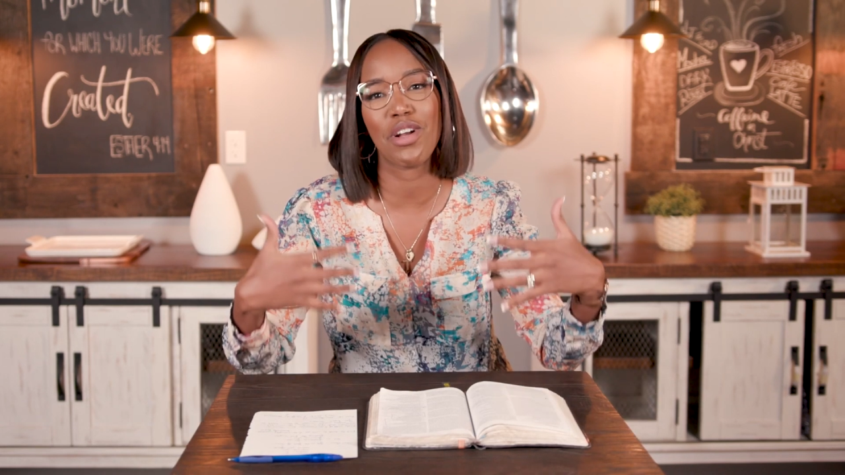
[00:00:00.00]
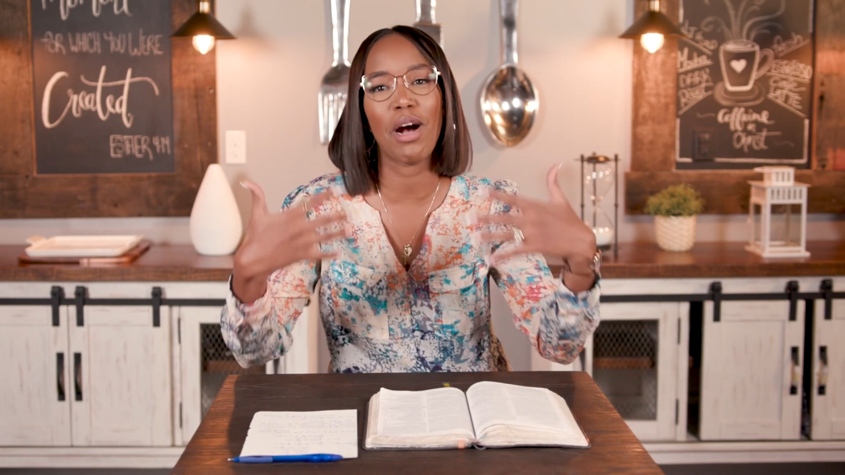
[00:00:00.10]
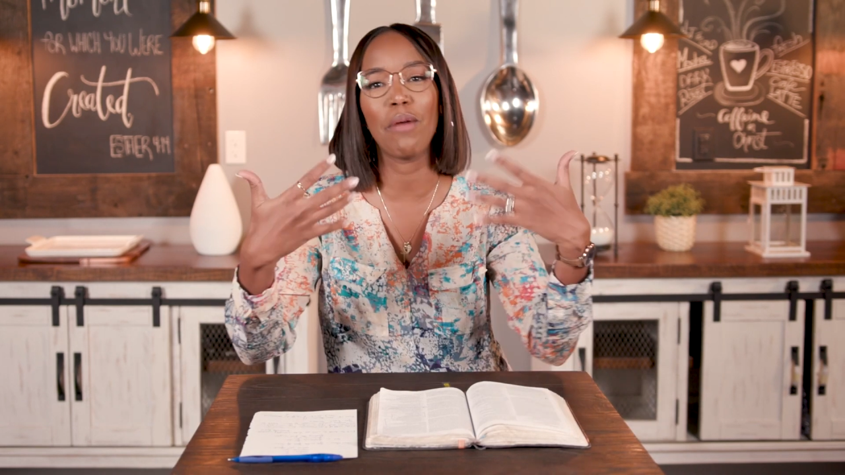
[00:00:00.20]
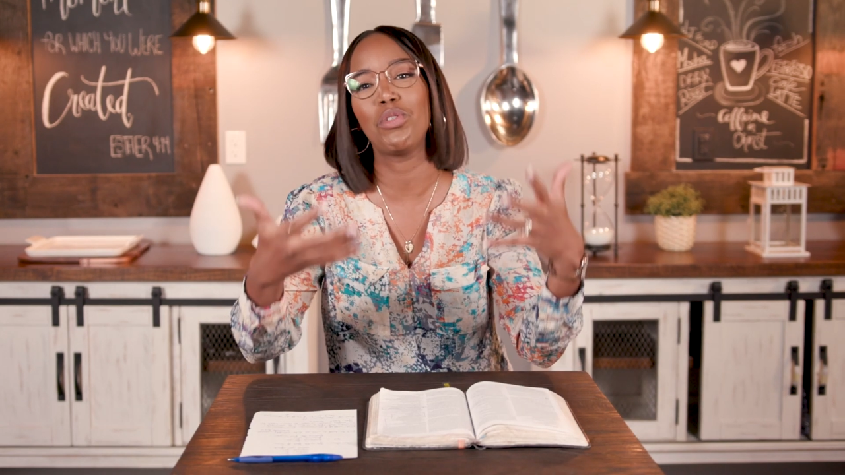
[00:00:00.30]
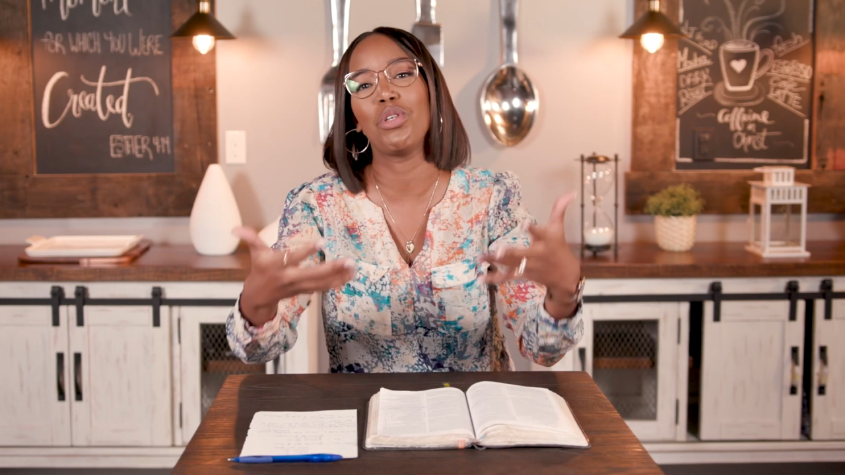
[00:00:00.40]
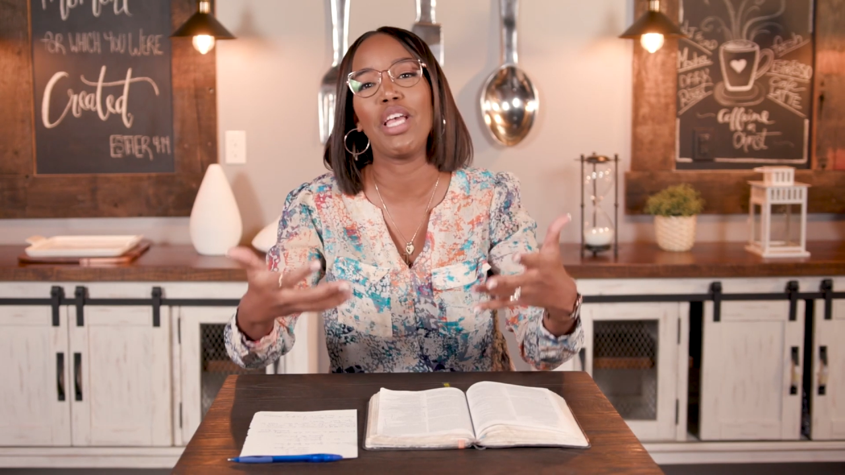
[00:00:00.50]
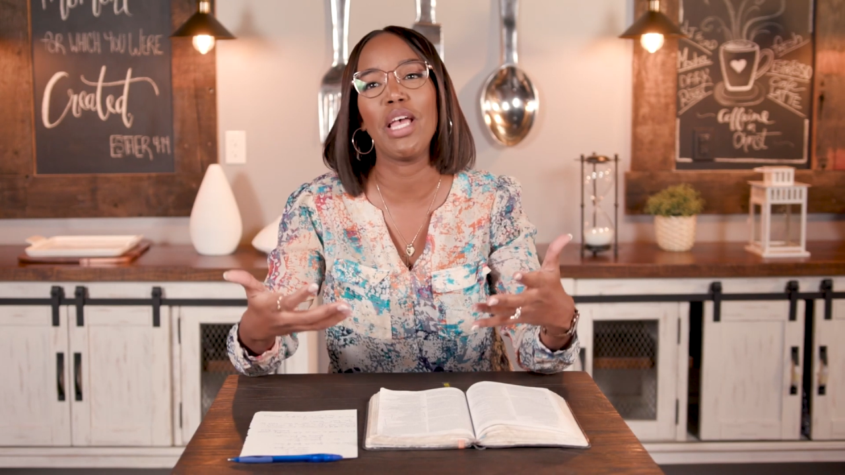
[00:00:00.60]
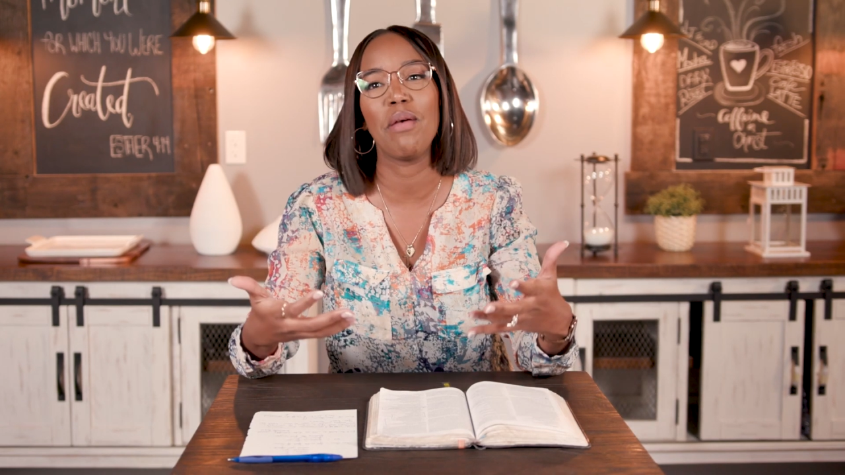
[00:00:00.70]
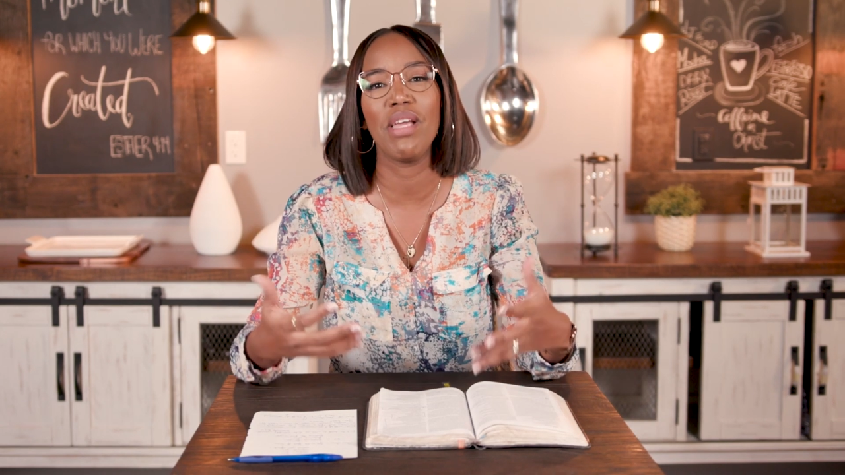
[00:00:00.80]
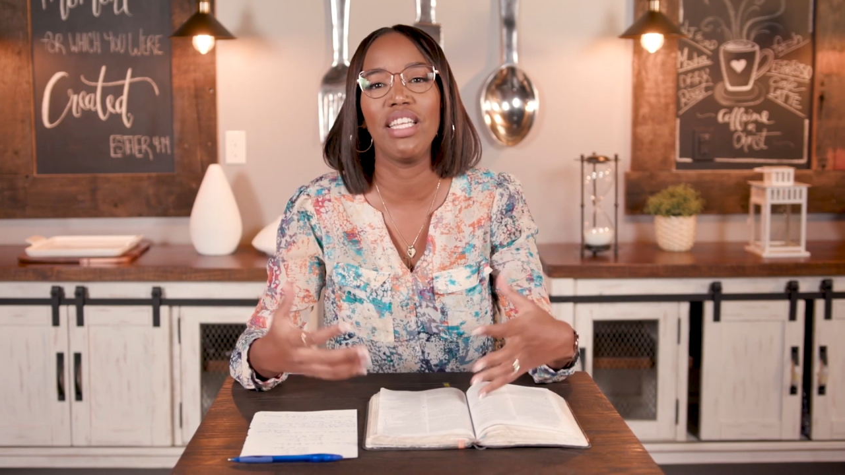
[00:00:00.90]
come to
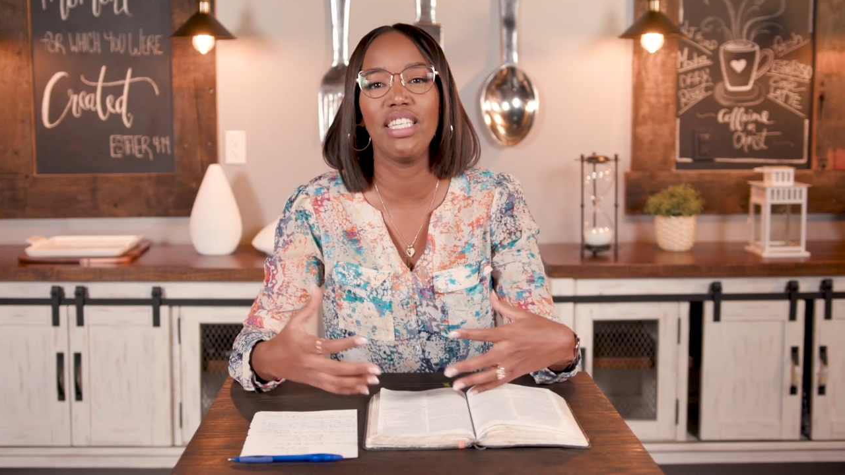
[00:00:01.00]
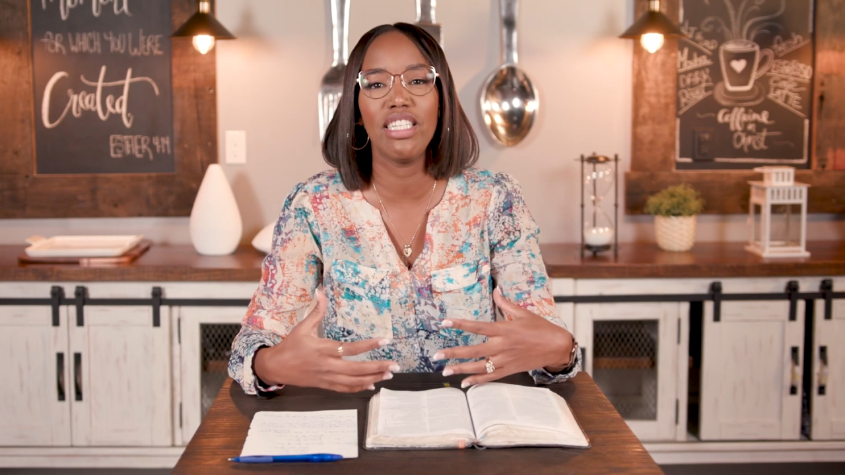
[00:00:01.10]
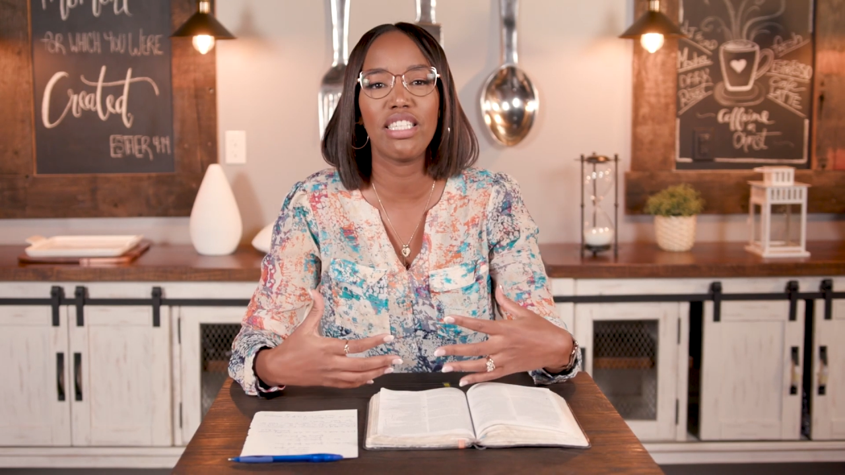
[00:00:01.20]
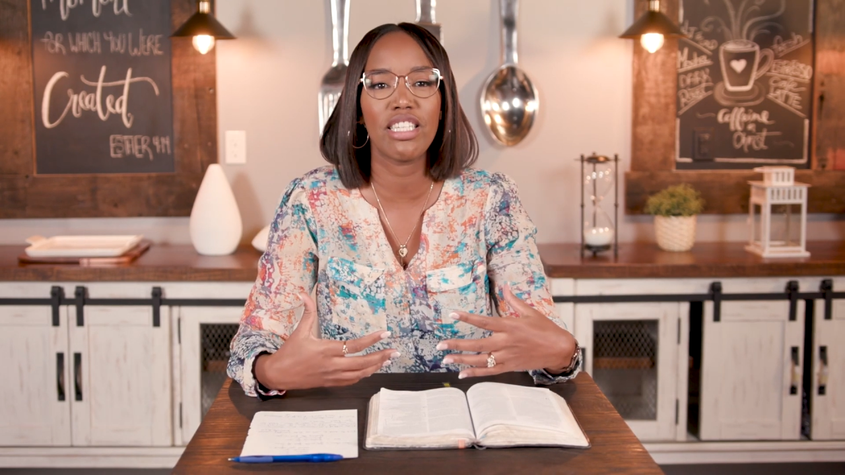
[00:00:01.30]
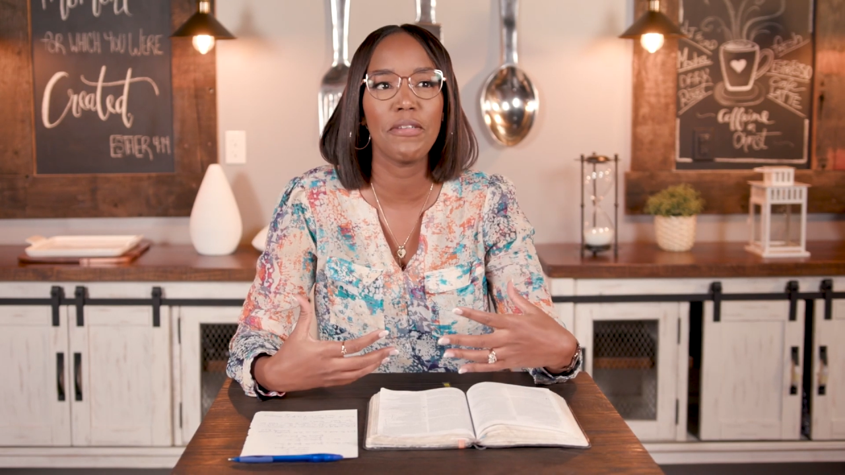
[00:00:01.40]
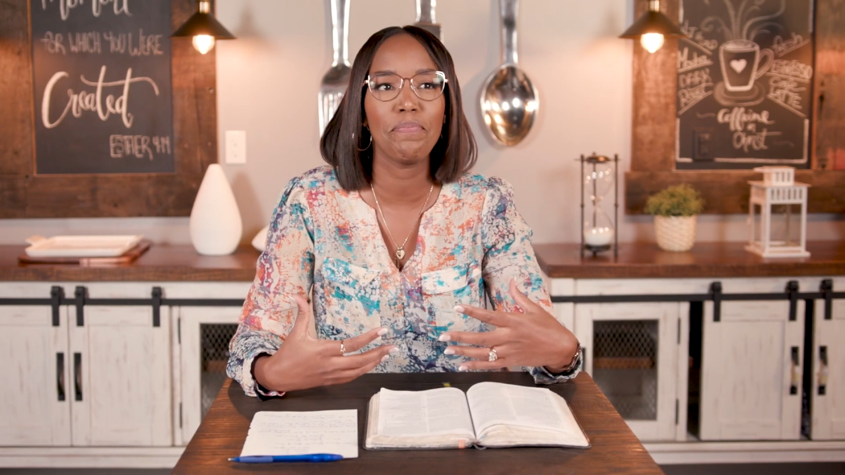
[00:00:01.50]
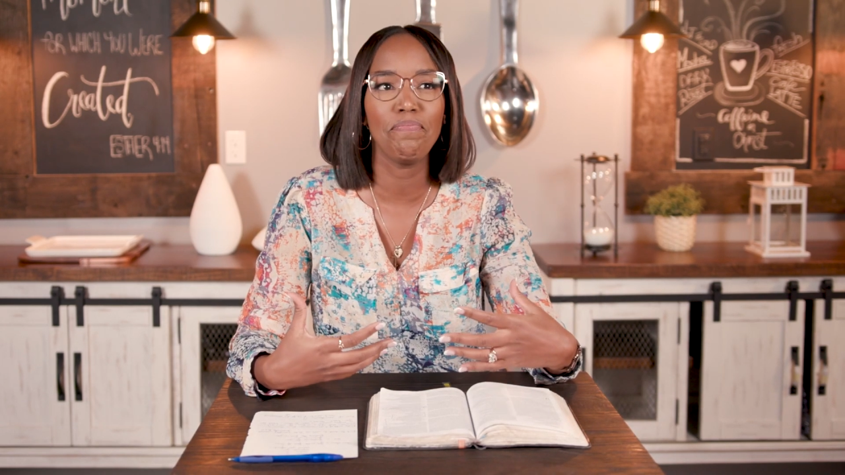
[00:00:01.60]
him in this,